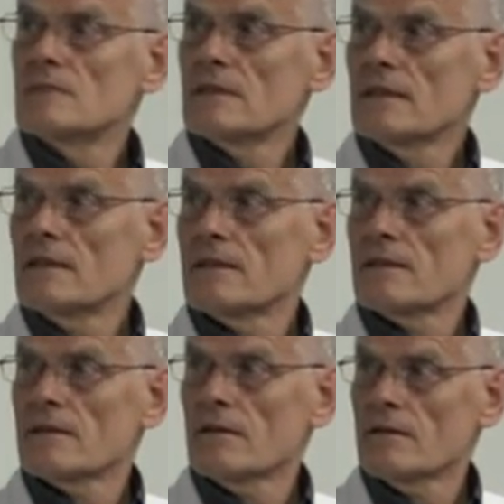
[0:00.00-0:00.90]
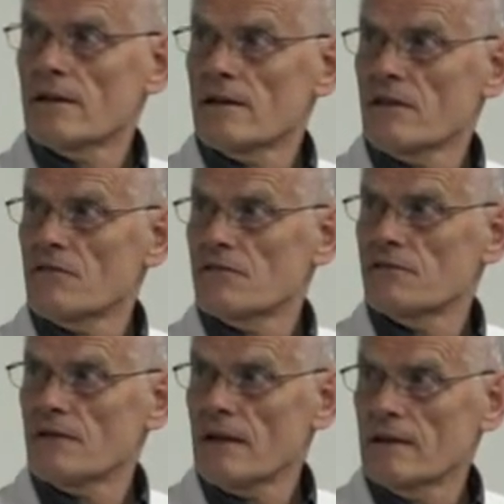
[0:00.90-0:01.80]
And uh, there they
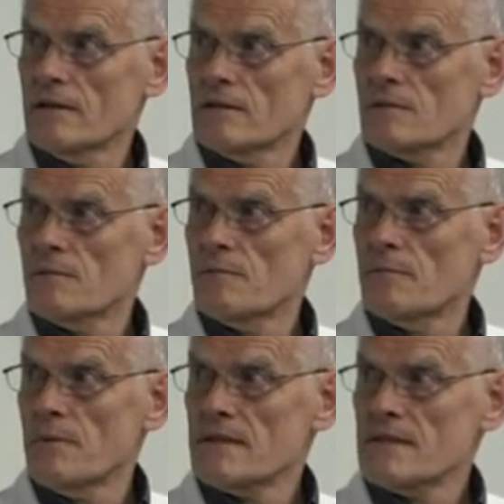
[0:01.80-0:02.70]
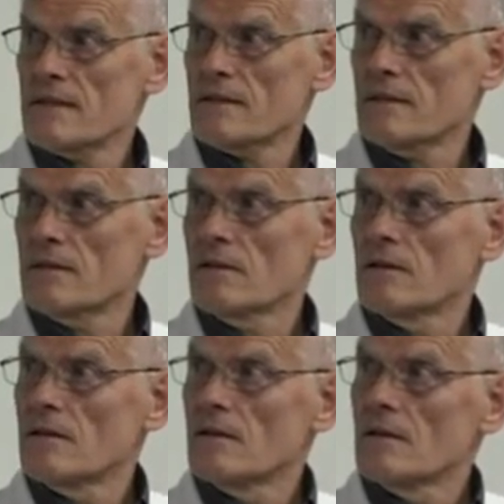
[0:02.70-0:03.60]
find basically
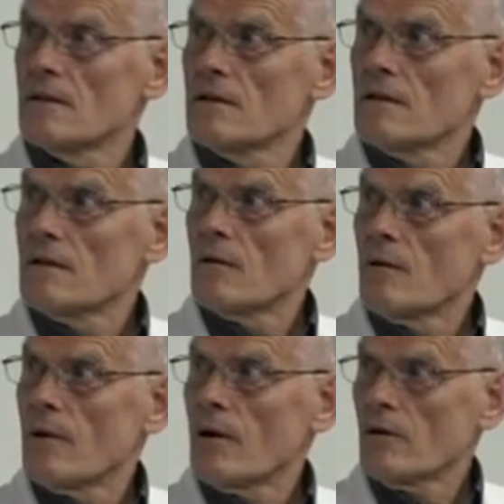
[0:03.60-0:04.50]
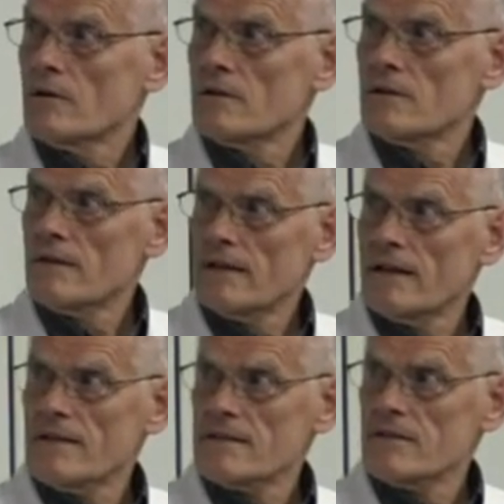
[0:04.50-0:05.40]
about 10
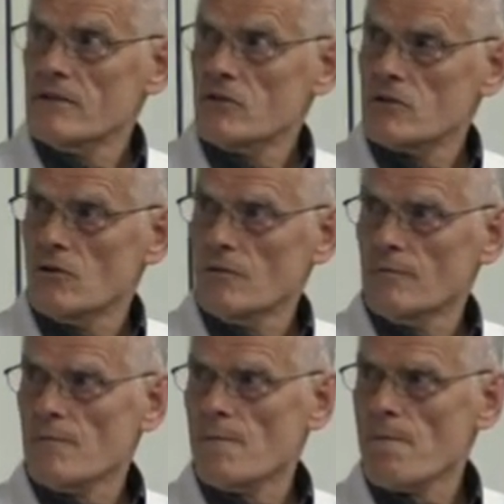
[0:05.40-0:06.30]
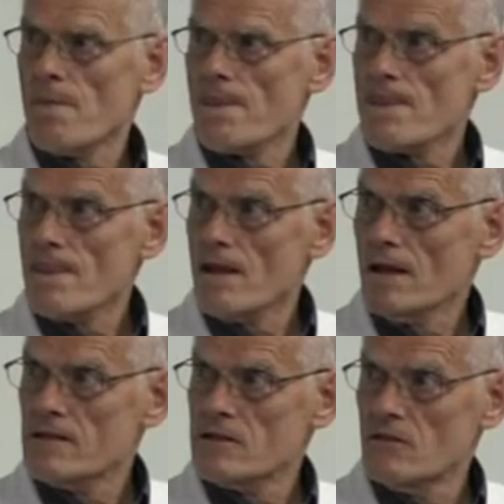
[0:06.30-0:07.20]
cases a year or so.
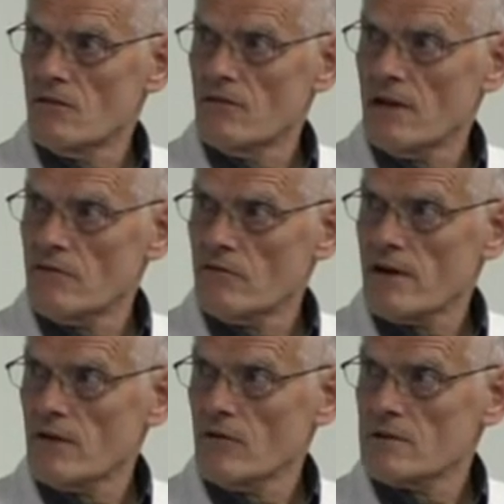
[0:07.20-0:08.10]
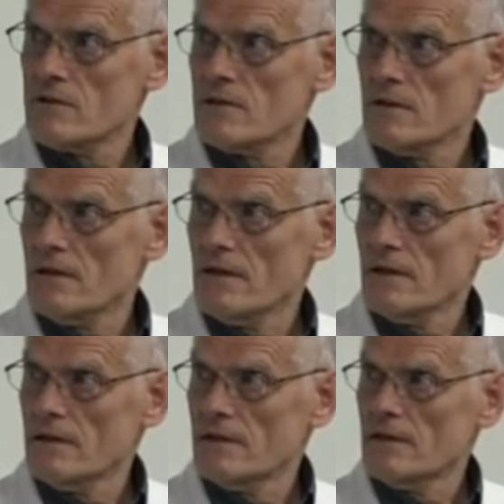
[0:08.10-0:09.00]
It's a flavivirus
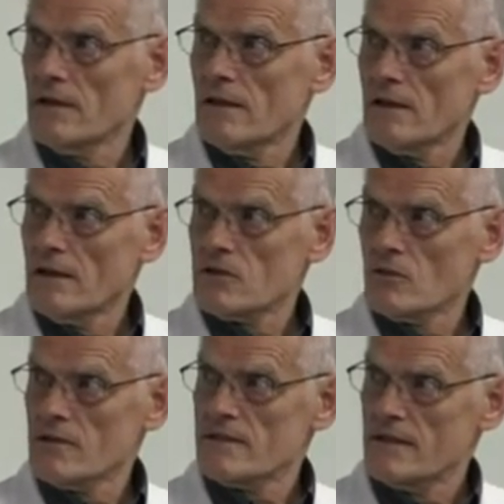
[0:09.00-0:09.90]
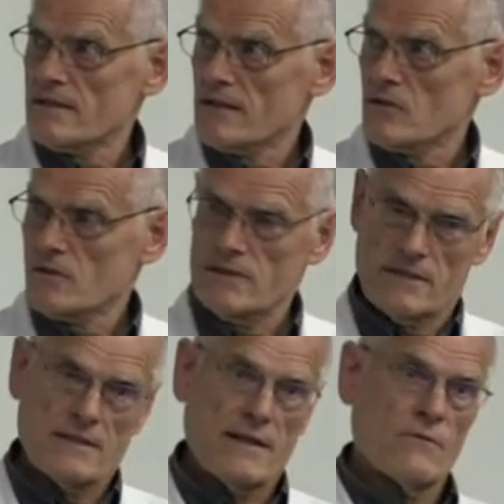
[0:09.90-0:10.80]
in Ixodes ticks. Ixodes is
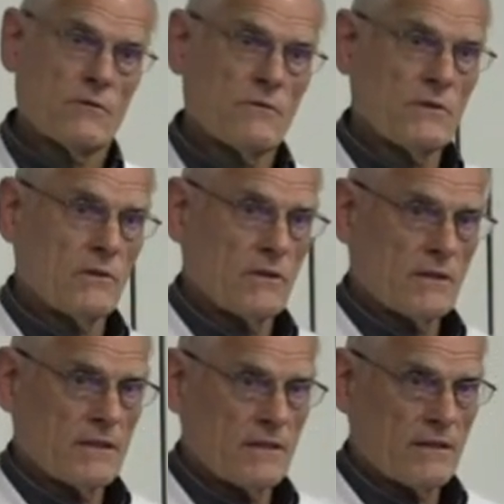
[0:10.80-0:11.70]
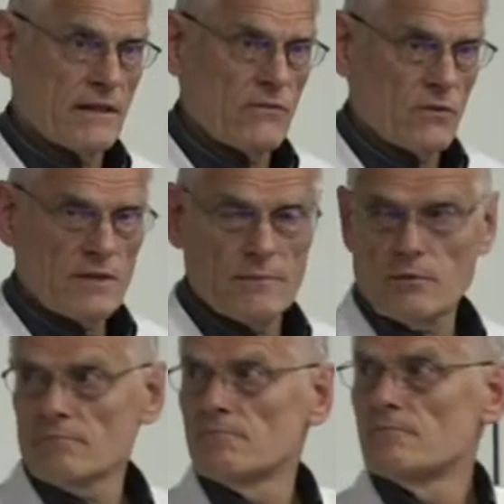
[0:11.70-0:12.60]
the same one, you know, as a deer tick, for example.